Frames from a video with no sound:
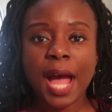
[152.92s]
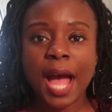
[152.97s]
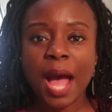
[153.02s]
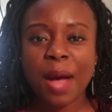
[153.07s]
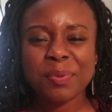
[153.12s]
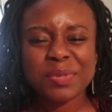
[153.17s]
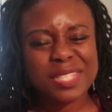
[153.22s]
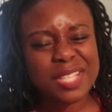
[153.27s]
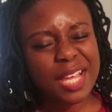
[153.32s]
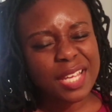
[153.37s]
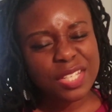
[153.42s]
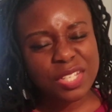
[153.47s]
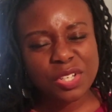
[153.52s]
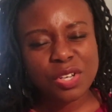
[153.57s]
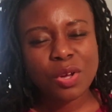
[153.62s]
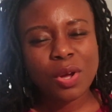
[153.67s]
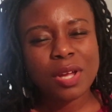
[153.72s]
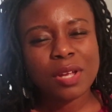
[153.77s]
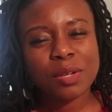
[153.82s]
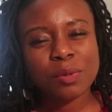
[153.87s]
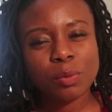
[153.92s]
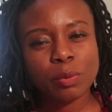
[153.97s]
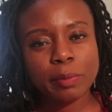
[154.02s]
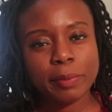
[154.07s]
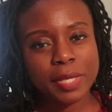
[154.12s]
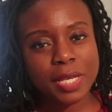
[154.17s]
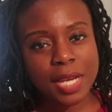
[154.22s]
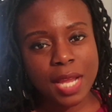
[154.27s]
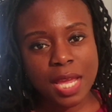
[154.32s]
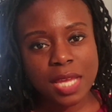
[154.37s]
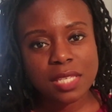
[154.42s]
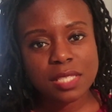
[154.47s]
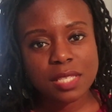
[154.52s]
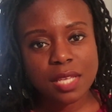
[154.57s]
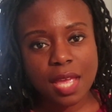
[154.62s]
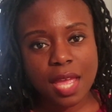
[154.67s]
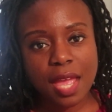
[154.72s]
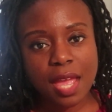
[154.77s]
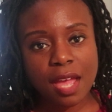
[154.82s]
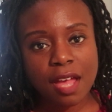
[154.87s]
I was like, you know, it would be nice to
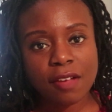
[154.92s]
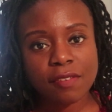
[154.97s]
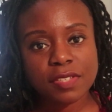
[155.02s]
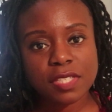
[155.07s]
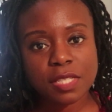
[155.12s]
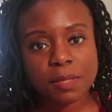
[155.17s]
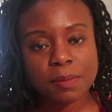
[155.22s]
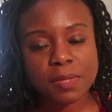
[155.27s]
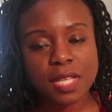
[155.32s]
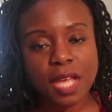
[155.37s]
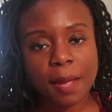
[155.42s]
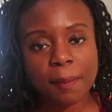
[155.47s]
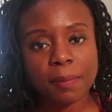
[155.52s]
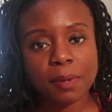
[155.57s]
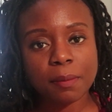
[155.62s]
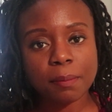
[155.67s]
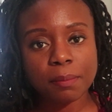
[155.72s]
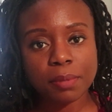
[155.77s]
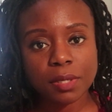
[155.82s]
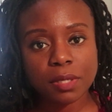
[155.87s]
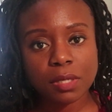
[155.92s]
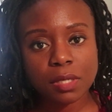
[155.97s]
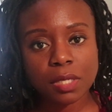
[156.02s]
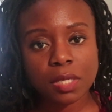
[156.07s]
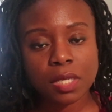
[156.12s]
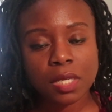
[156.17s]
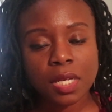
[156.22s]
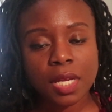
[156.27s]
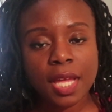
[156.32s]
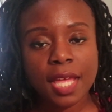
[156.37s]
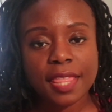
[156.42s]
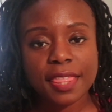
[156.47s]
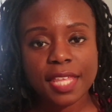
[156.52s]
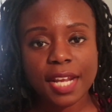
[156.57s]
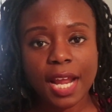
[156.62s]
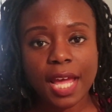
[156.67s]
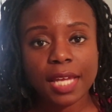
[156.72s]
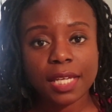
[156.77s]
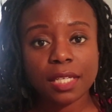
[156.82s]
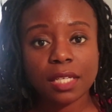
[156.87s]
have some type of book that
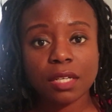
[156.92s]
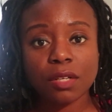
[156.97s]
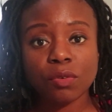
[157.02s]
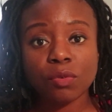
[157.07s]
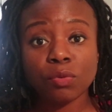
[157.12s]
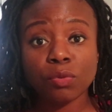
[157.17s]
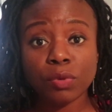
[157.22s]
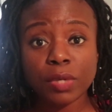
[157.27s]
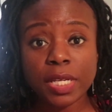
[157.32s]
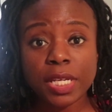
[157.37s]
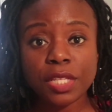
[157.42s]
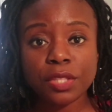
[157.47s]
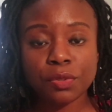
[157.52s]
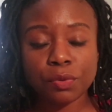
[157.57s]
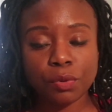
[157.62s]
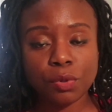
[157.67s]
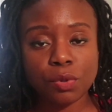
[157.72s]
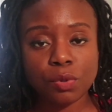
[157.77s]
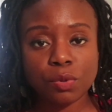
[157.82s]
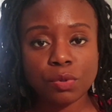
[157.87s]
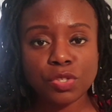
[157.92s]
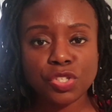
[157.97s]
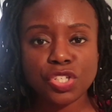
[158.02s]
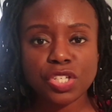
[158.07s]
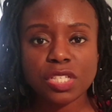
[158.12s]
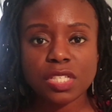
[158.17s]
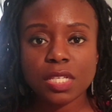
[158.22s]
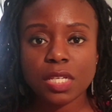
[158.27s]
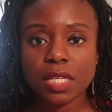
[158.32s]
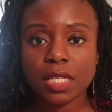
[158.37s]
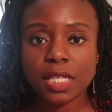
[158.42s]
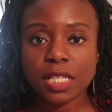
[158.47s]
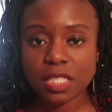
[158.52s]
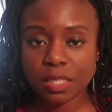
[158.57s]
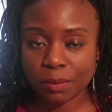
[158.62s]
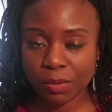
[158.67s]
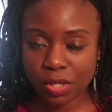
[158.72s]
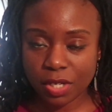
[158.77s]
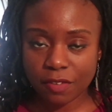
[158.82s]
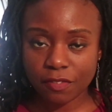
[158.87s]
I could read through just to get
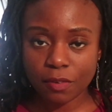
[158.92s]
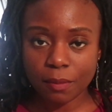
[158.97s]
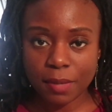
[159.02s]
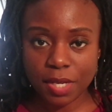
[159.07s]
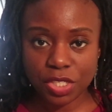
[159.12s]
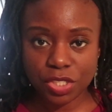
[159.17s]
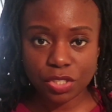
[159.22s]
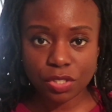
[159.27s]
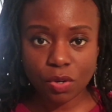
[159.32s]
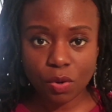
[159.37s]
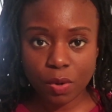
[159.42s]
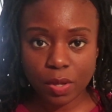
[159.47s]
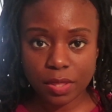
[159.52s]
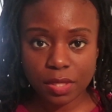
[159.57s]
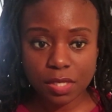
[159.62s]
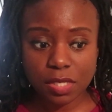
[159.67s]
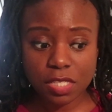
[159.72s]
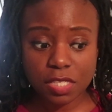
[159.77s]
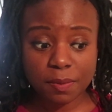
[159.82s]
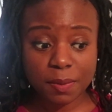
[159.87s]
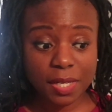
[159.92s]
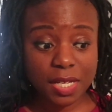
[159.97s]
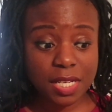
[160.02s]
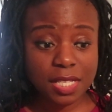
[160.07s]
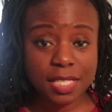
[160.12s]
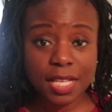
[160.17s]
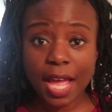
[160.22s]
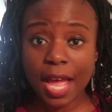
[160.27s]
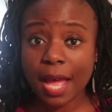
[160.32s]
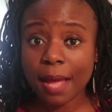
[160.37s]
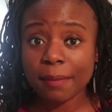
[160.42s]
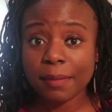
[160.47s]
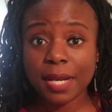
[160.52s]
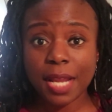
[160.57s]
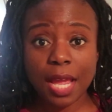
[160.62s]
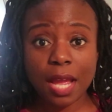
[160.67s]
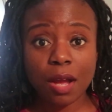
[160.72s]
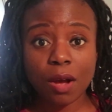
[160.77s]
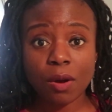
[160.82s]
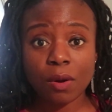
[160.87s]
some more information on this, because I'm
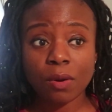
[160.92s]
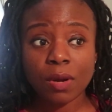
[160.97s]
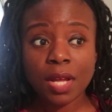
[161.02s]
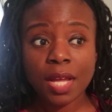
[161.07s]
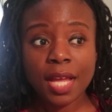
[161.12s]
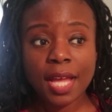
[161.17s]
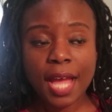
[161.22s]
now,